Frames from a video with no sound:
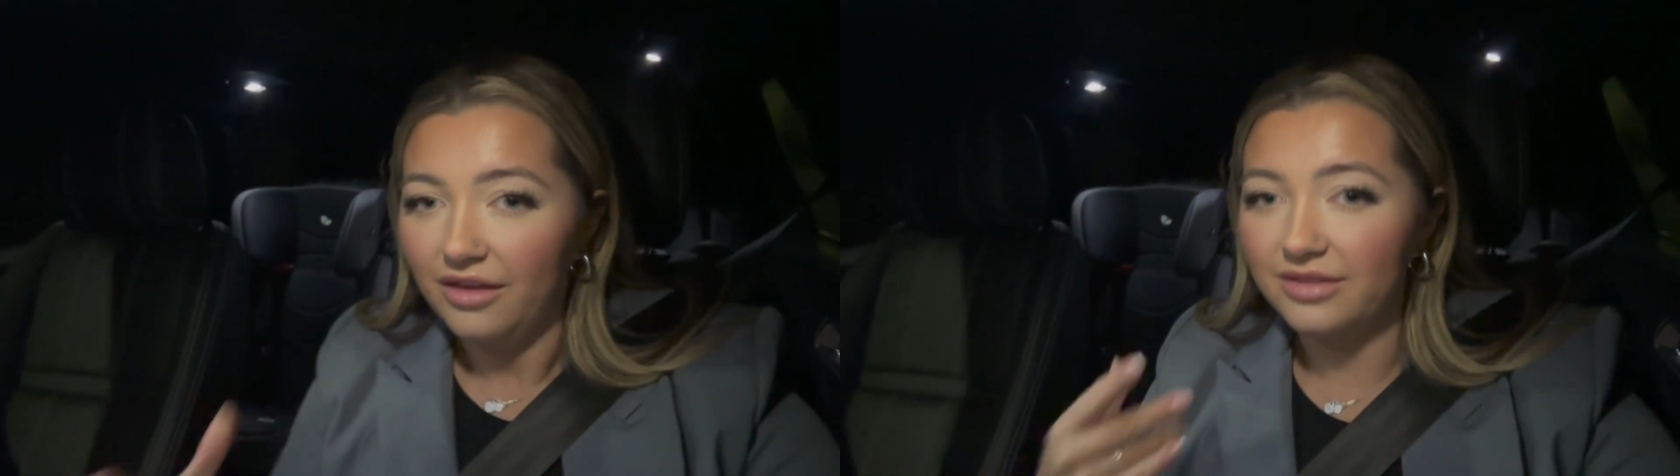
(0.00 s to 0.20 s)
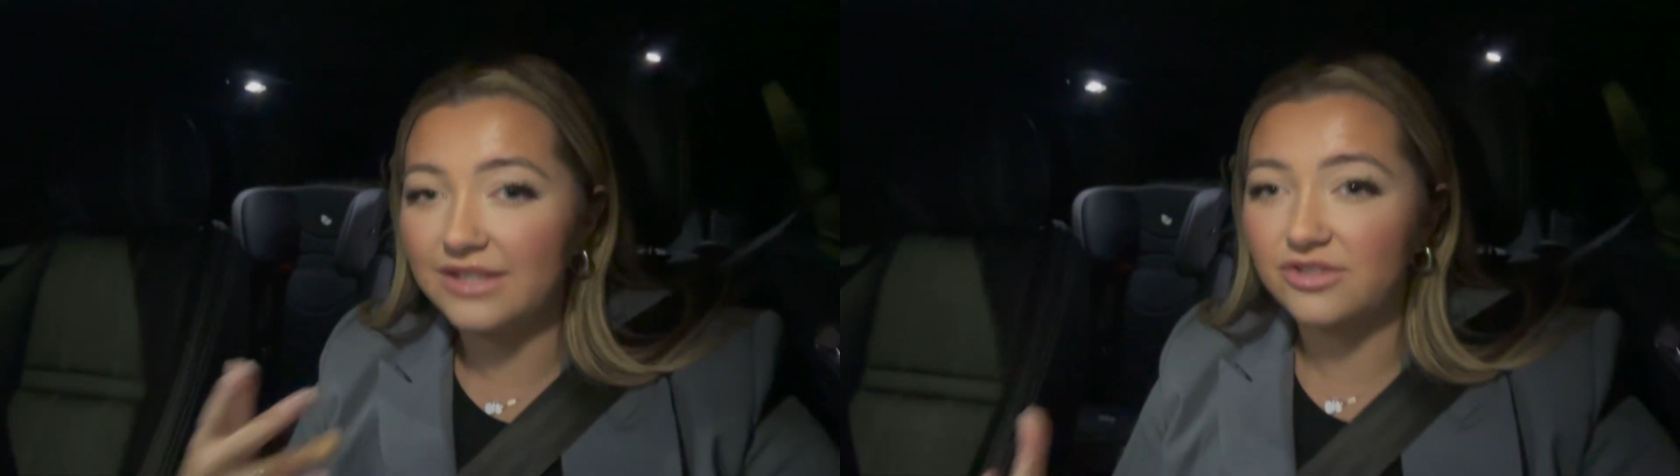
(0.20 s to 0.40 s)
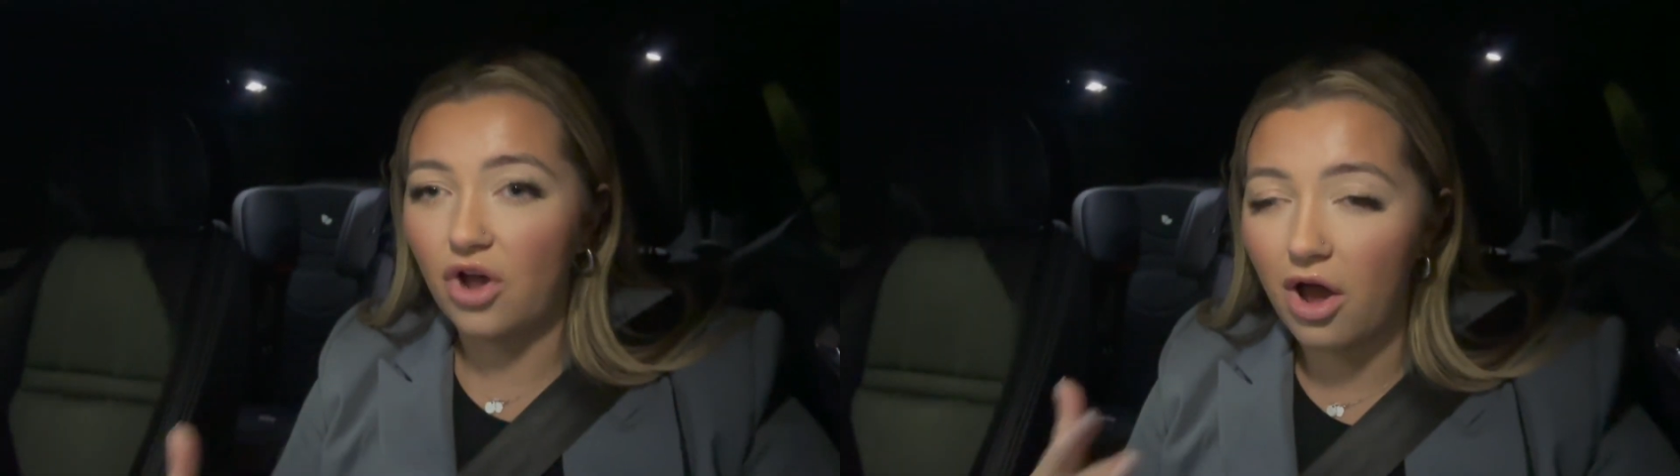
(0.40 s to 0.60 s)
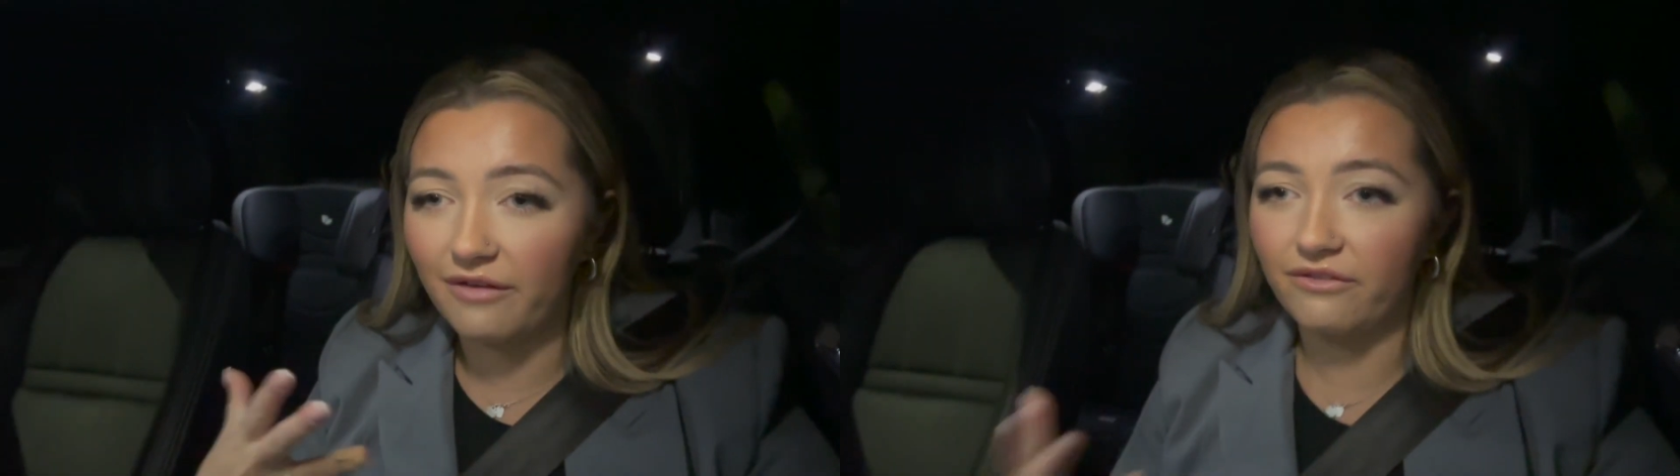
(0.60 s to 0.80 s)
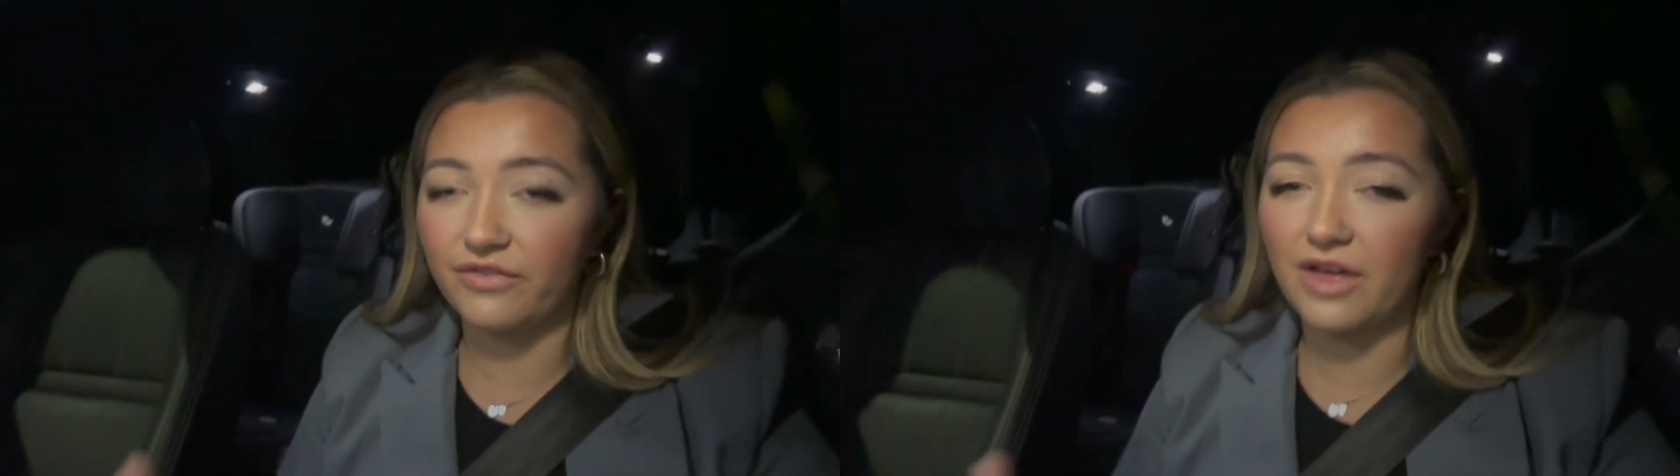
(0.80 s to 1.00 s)
this
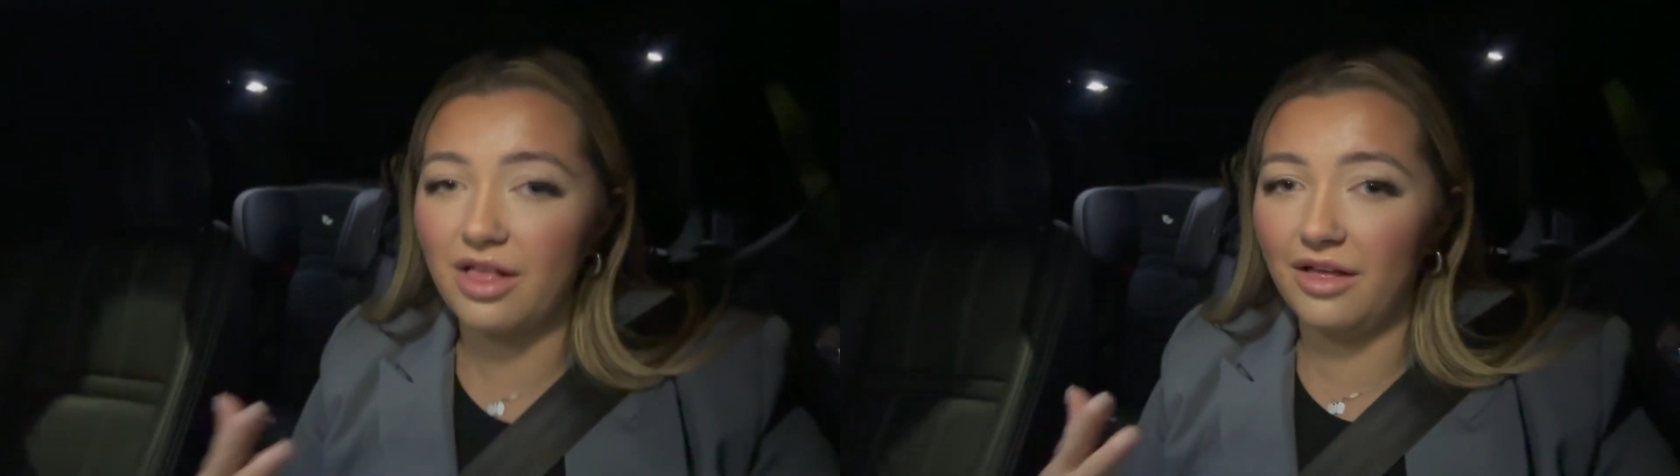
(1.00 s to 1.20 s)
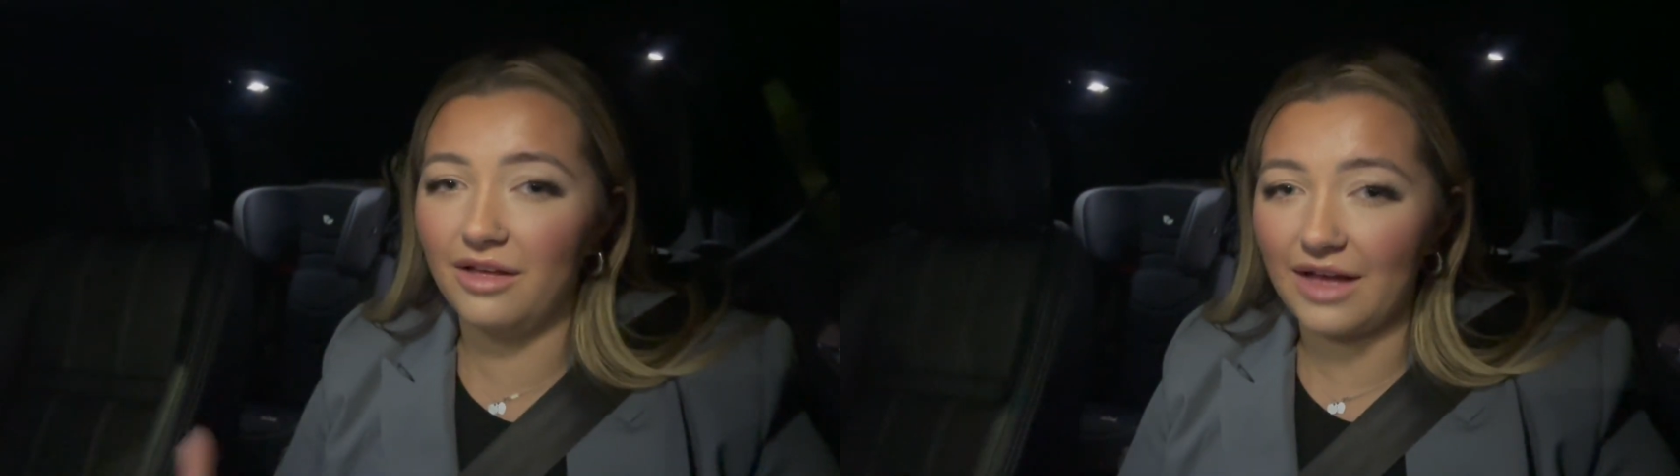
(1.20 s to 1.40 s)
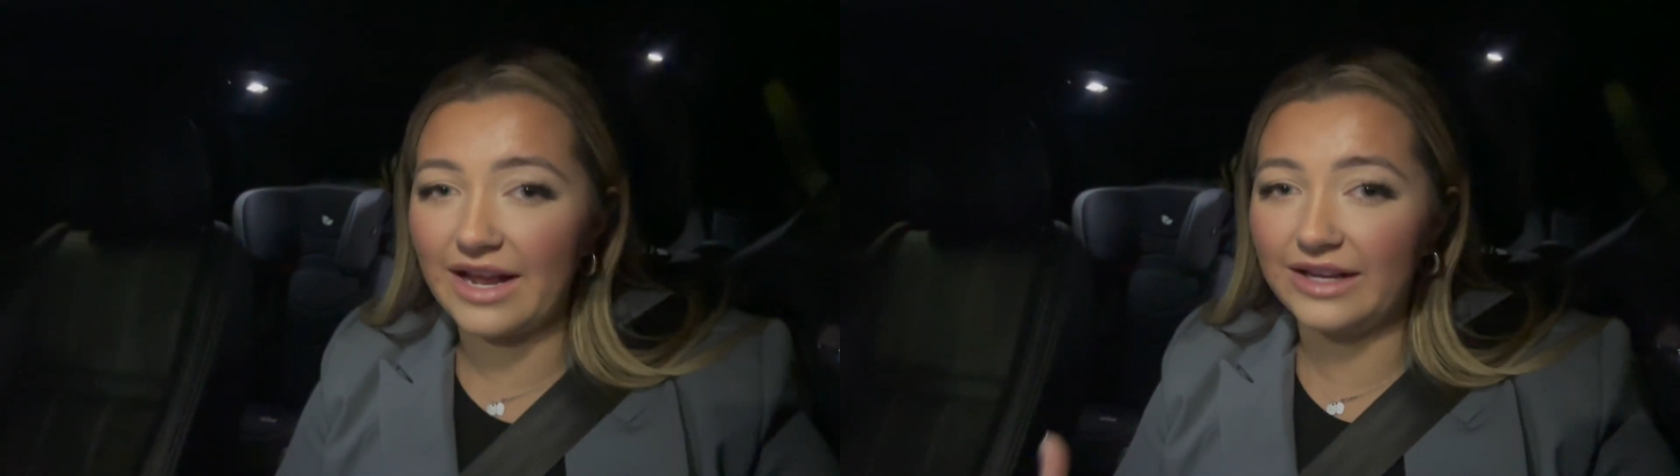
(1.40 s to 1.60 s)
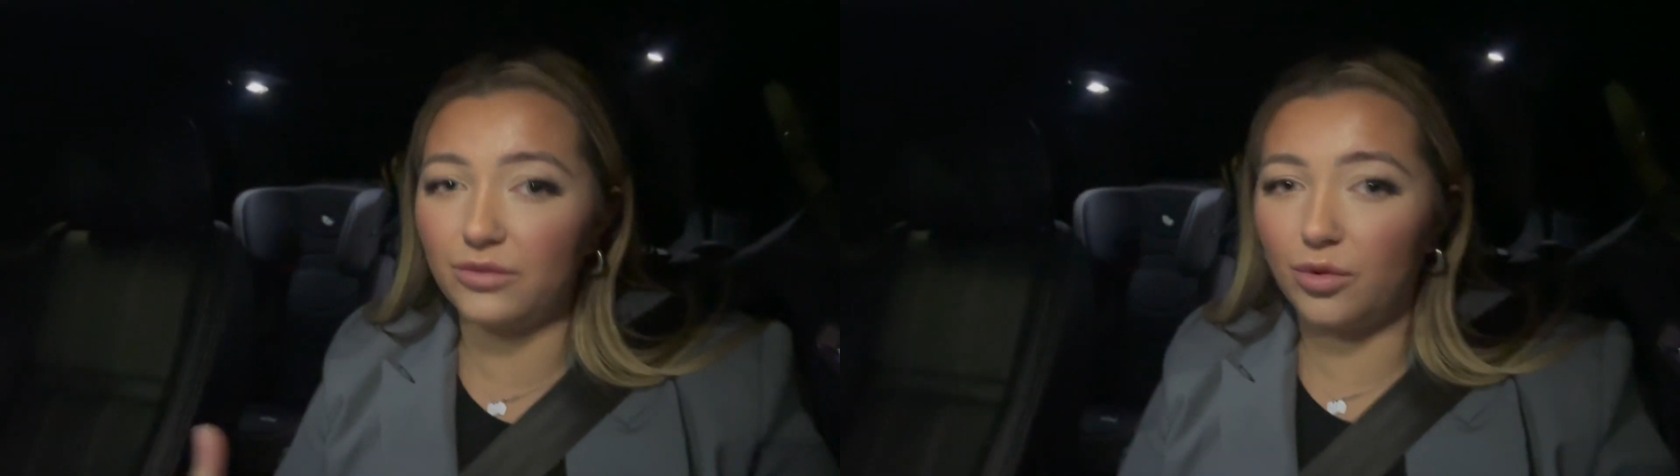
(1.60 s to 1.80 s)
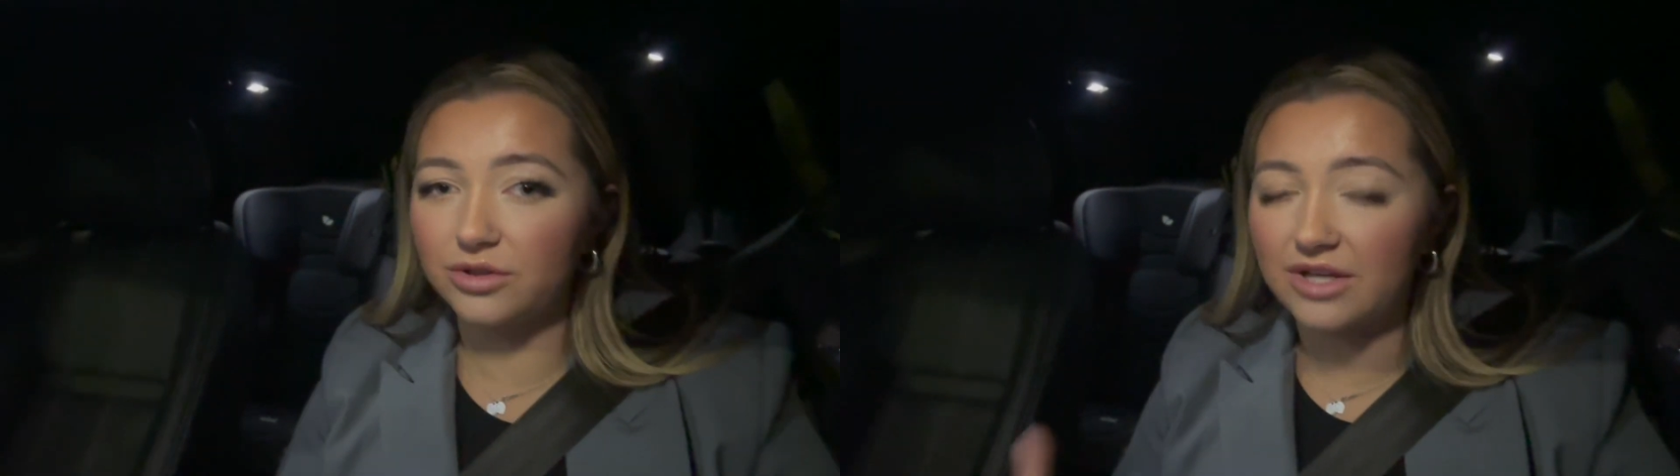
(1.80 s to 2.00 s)
cough, I
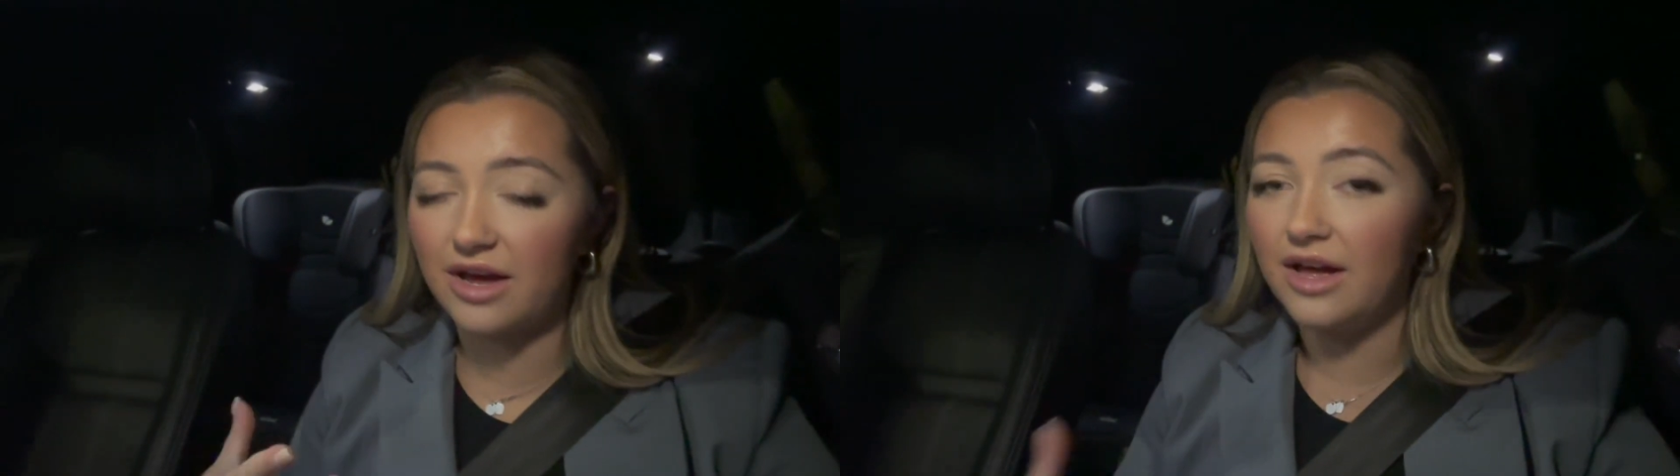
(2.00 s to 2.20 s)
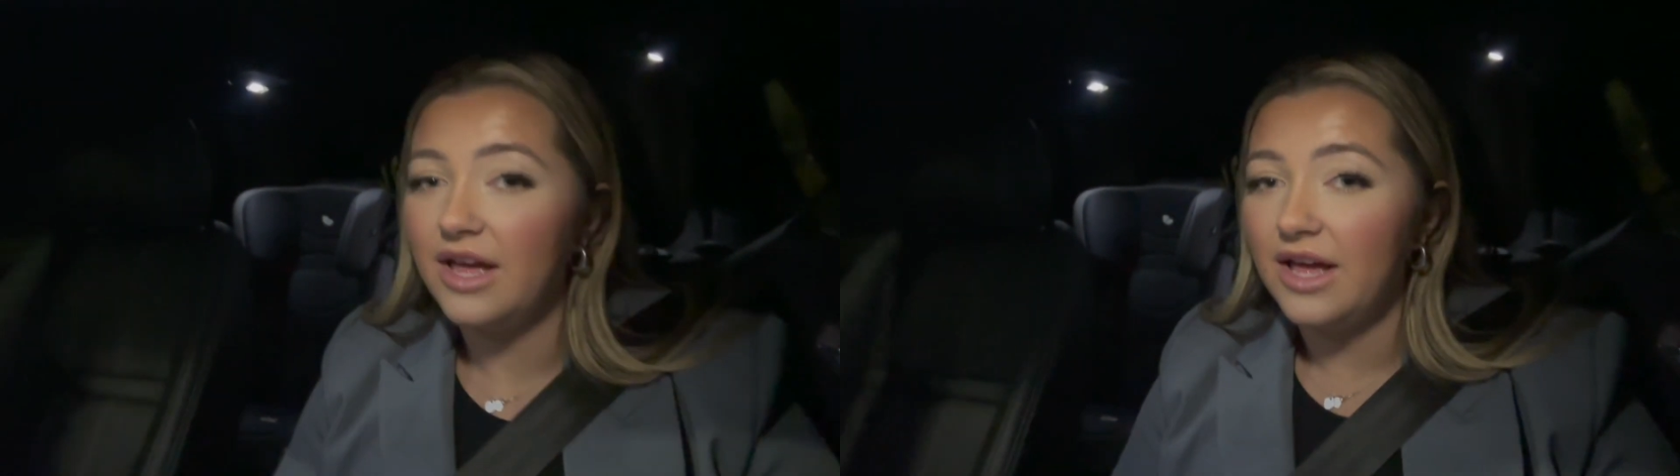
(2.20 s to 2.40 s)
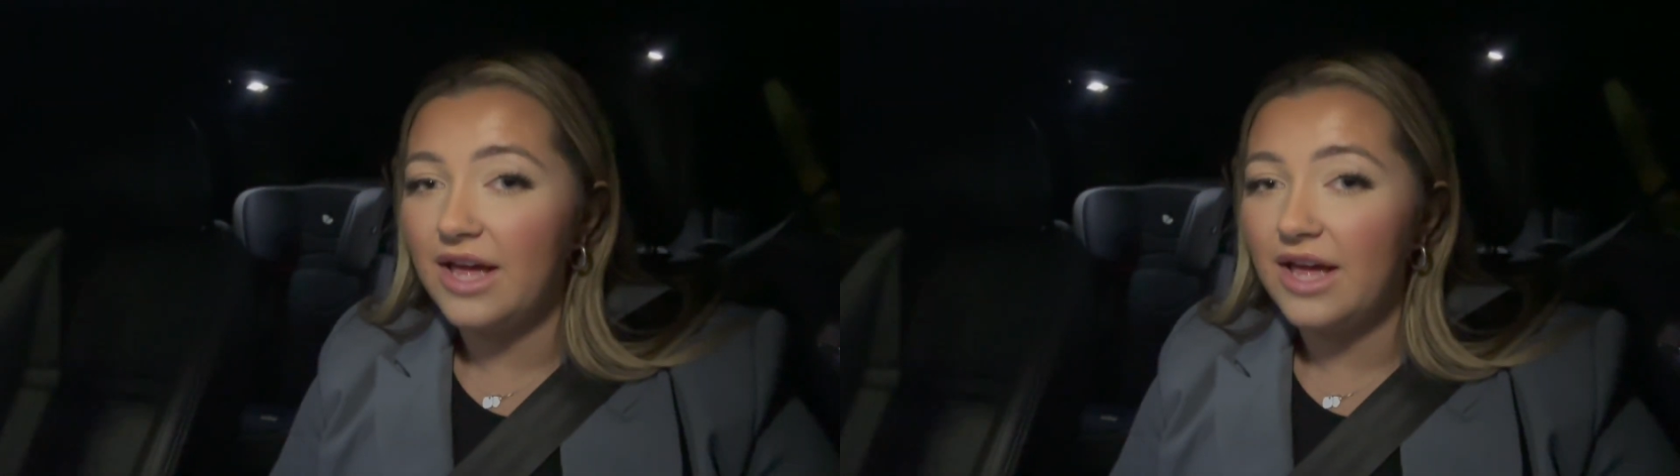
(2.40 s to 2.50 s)
need water.